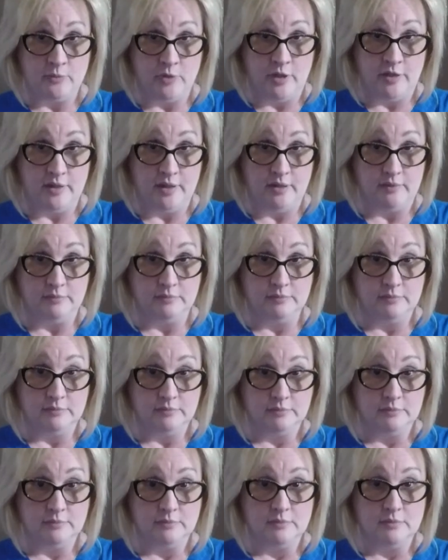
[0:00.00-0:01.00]
with it.
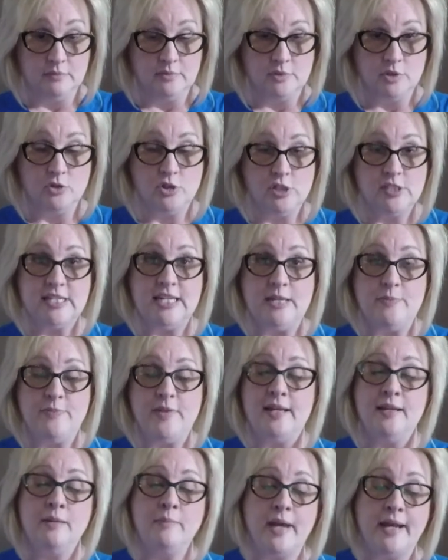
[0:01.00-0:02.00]
So just keep
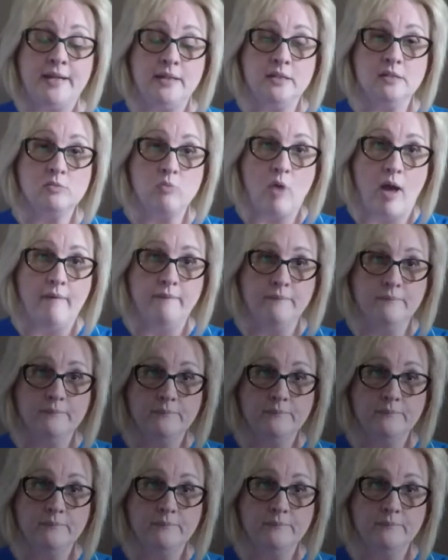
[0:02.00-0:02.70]
that in mind as well.